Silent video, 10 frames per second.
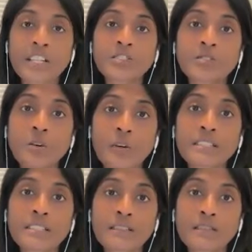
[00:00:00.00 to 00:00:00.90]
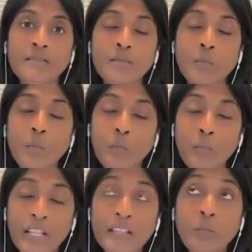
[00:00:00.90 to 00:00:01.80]
it's going to
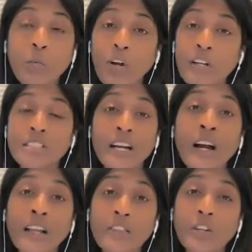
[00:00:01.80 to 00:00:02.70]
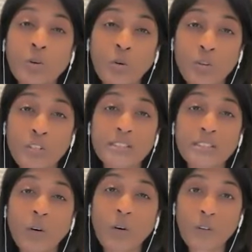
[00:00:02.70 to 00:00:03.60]
make them want to cut the cords
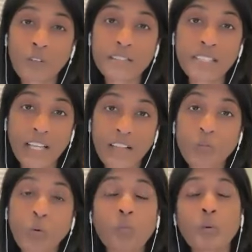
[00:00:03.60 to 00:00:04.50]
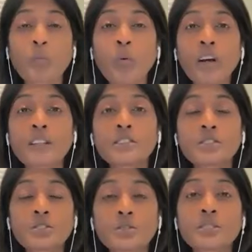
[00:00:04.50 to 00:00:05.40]
altogether. What we want to
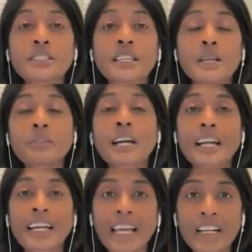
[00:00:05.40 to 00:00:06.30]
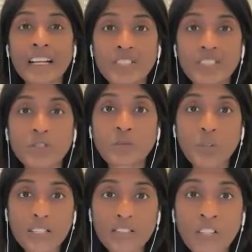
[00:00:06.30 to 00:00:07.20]
do is keep that connection to
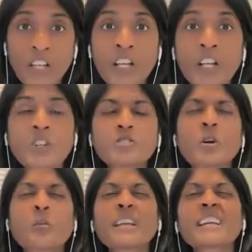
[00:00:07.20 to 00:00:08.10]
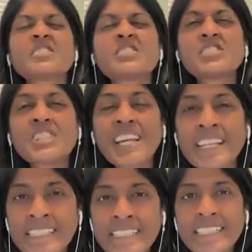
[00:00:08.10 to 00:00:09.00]
us so we can
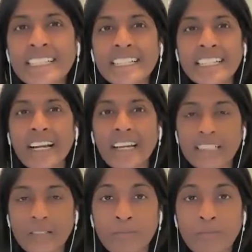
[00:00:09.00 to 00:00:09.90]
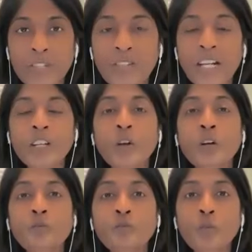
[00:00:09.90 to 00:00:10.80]
gently guide them, right?
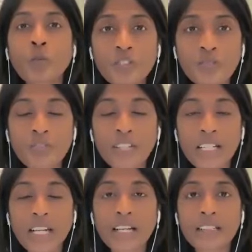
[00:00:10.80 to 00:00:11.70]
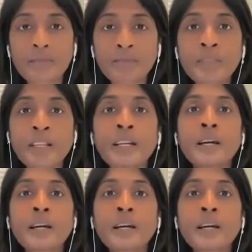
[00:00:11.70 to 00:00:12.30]
Not forcefully guide them,